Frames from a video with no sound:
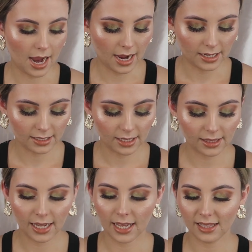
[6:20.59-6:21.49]
And
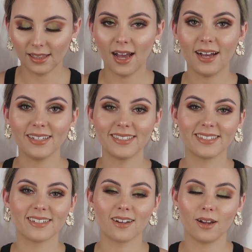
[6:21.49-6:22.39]
the
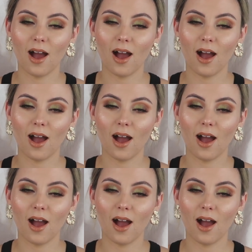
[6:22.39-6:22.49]
last